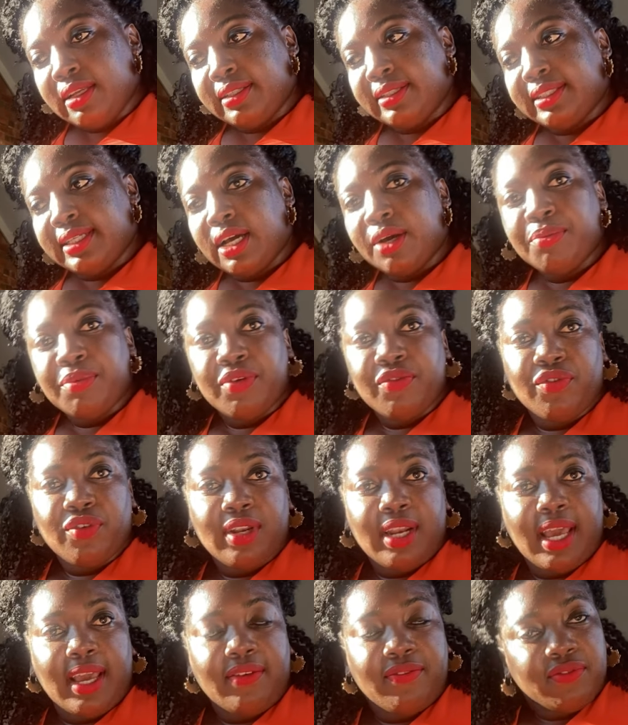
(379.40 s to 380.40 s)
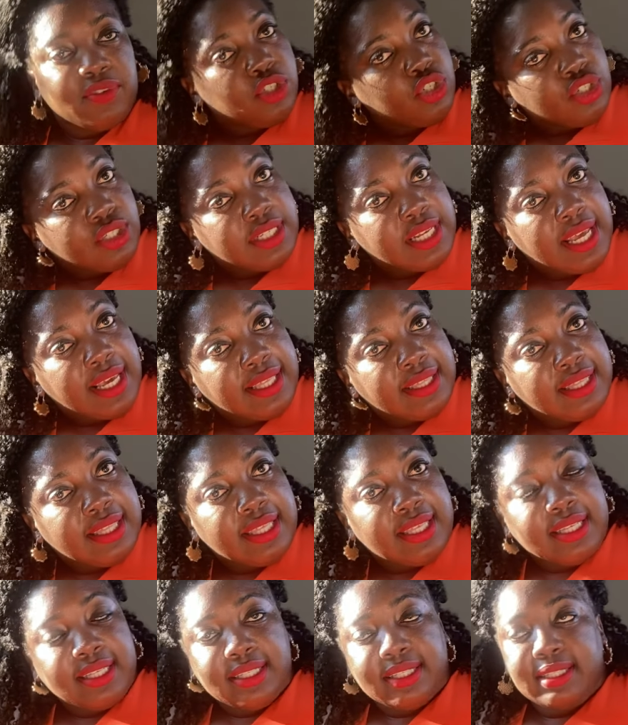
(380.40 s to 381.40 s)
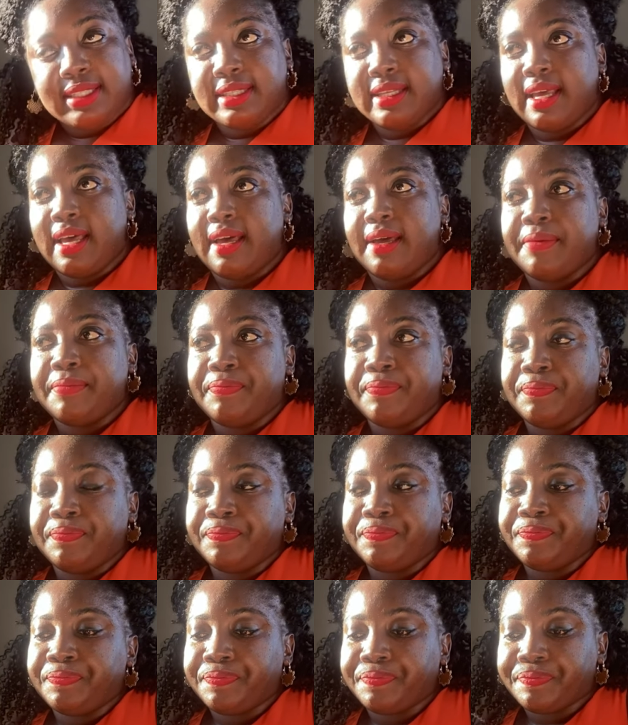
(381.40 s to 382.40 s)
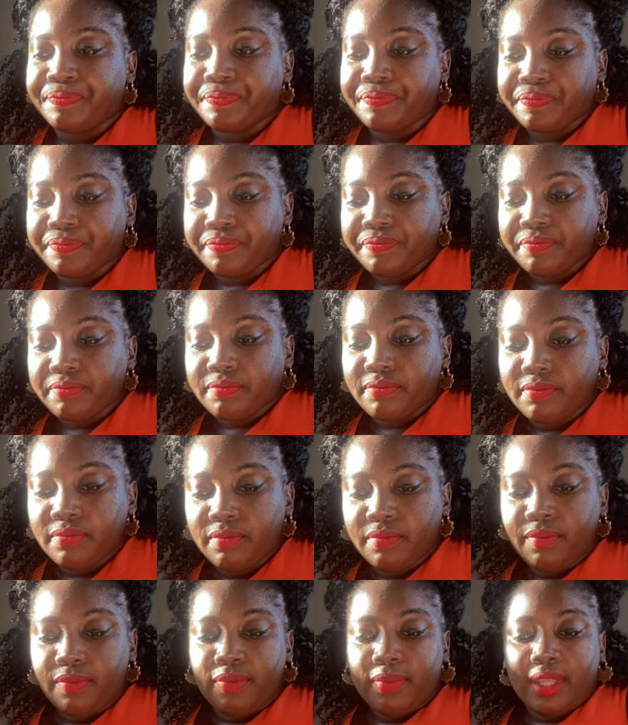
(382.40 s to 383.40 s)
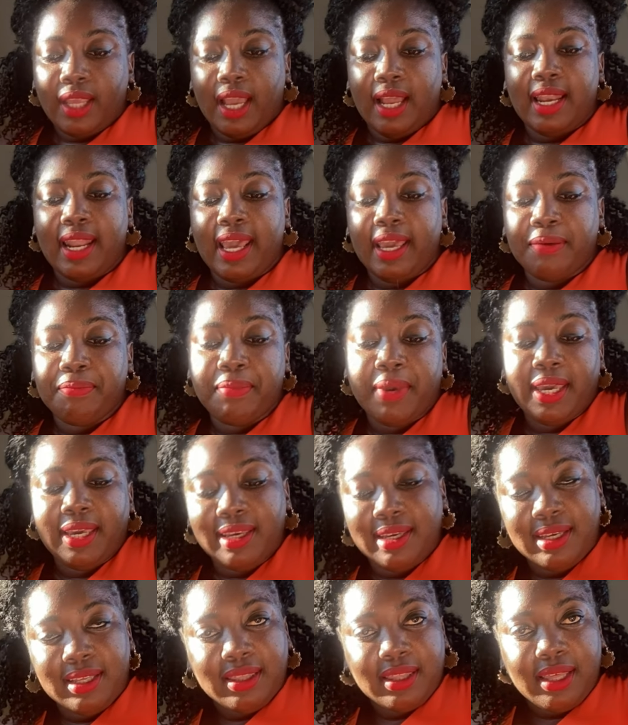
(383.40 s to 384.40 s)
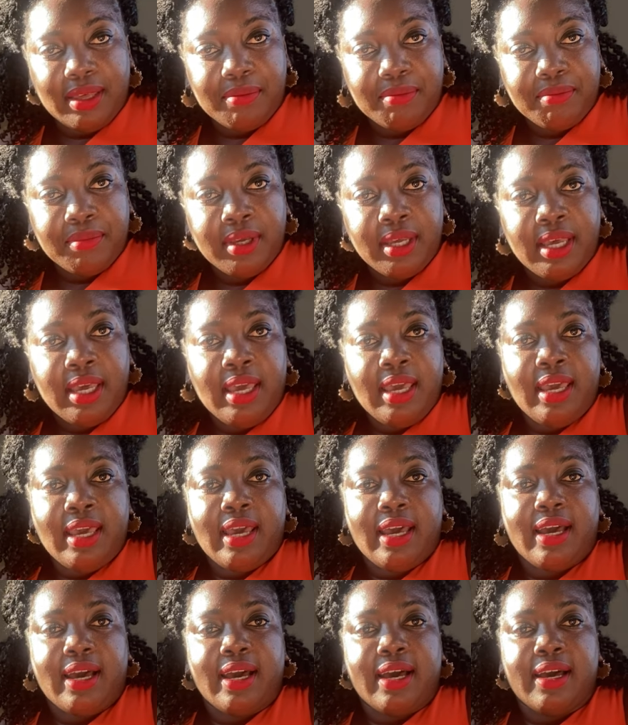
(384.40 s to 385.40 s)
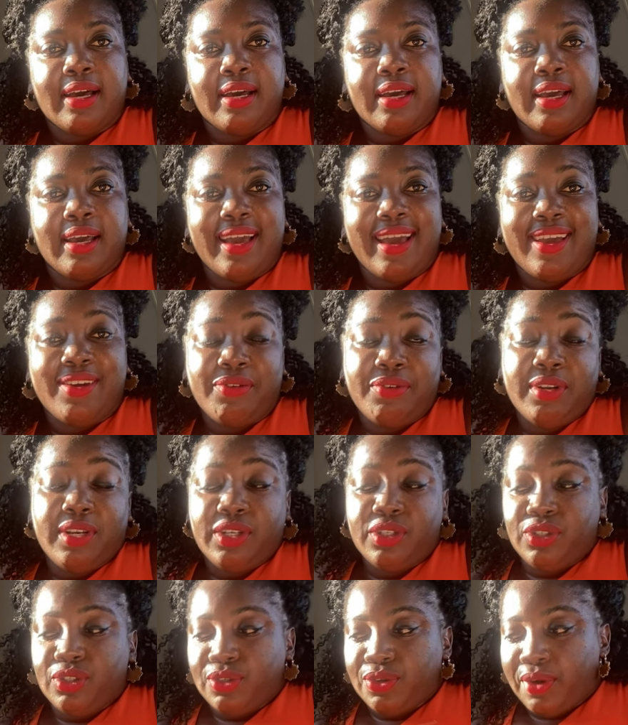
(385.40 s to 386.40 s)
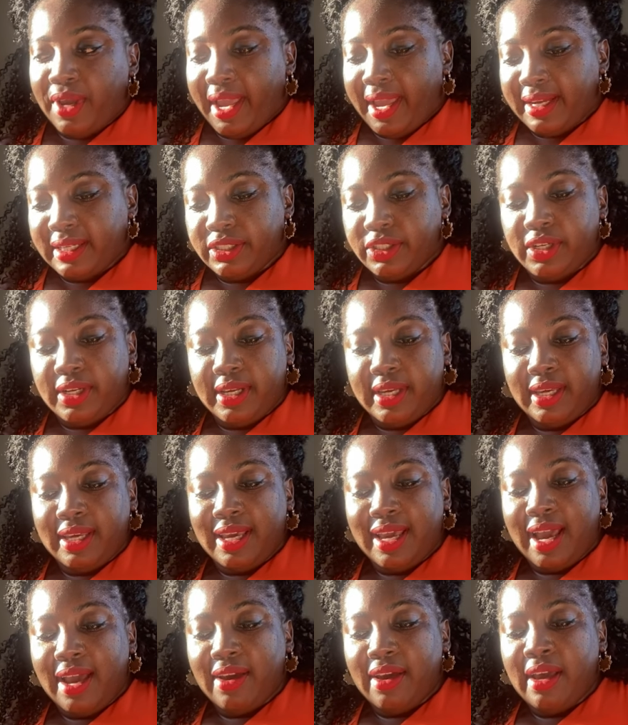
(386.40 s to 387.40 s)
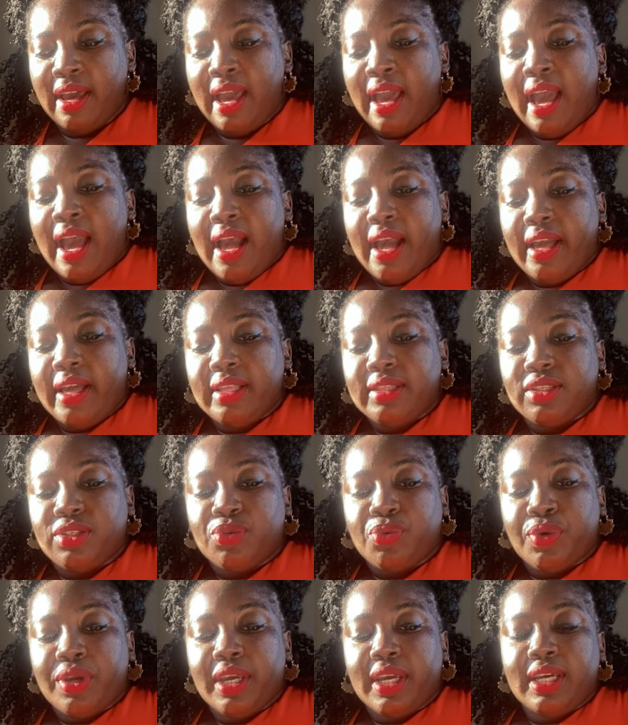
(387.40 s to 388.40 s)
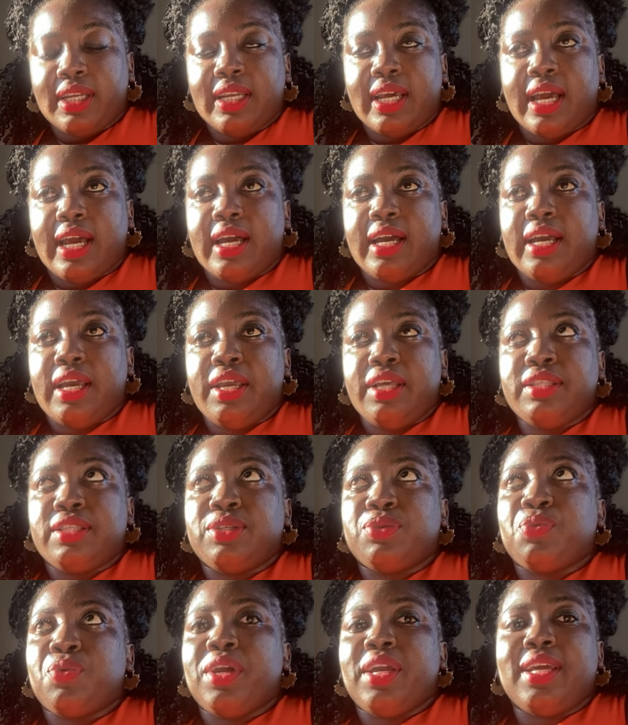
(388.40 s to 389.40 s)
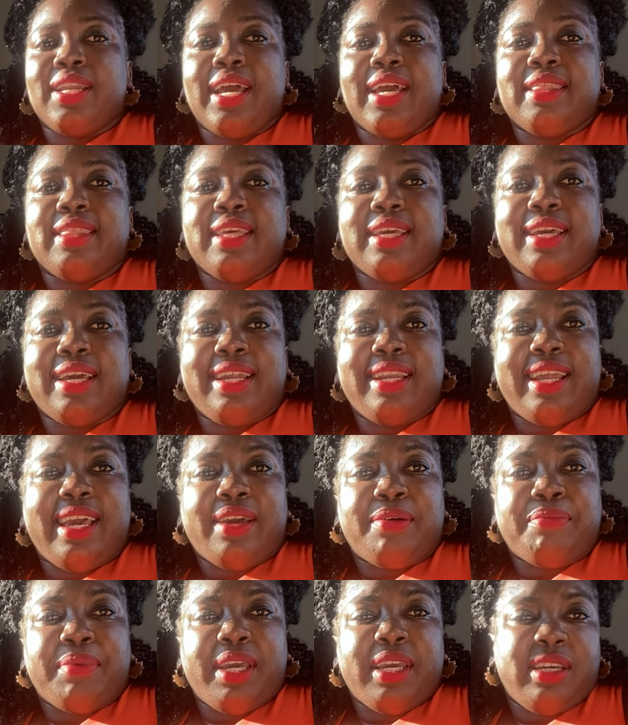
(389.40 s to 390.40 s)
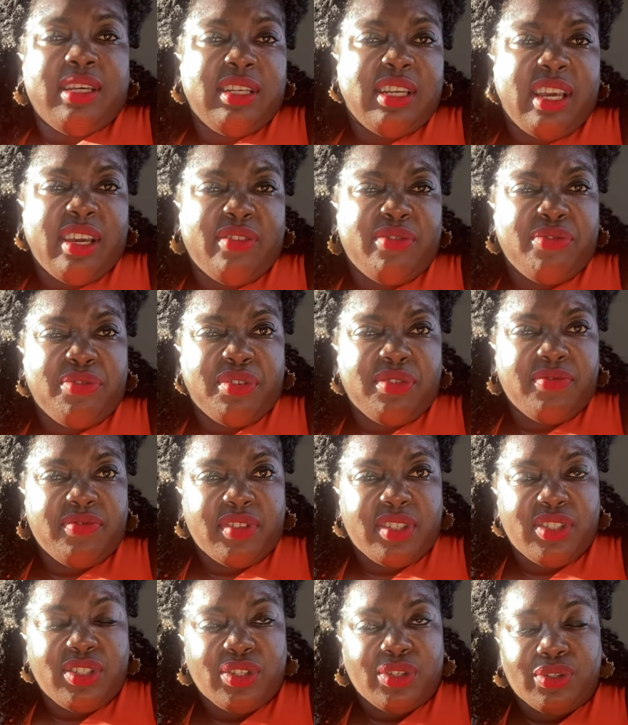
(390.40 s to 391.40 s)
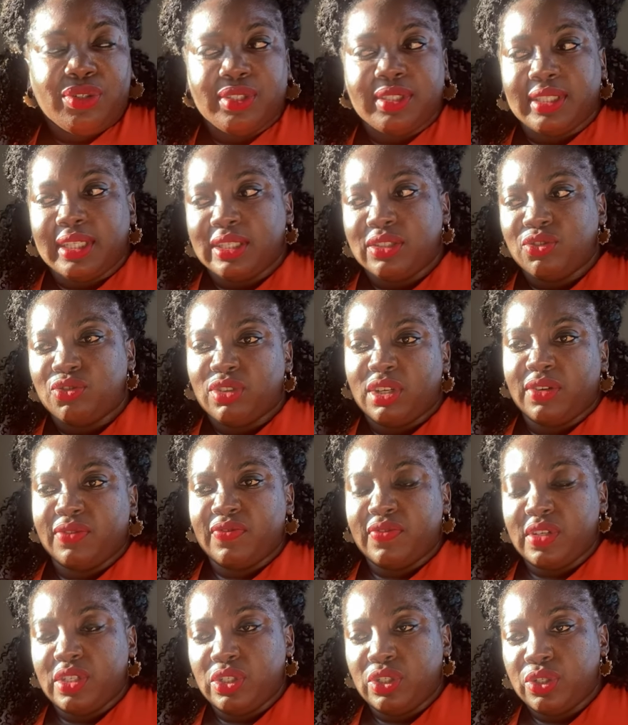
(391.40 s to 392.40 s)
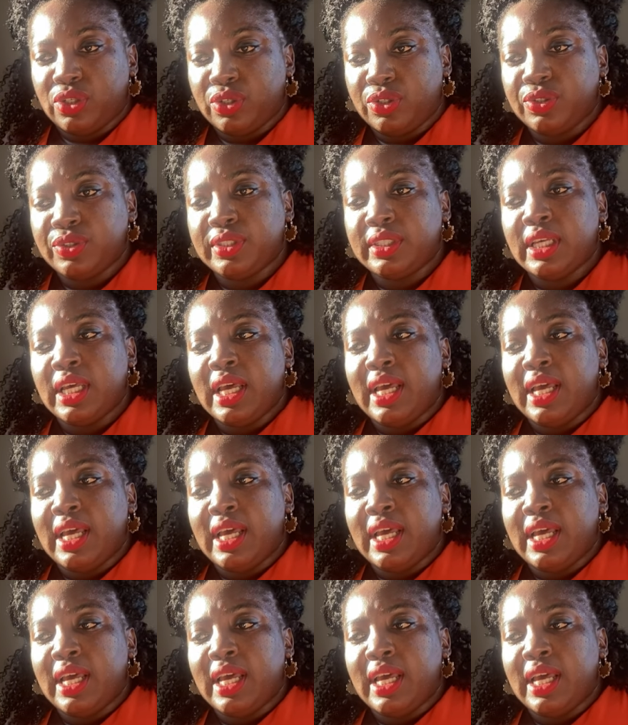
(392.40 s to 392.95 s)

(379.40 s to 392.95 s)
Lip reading: tell me if you like videos like this. I like making them. I really do, actually. It's weird. I think I like making like food videos and drink videos.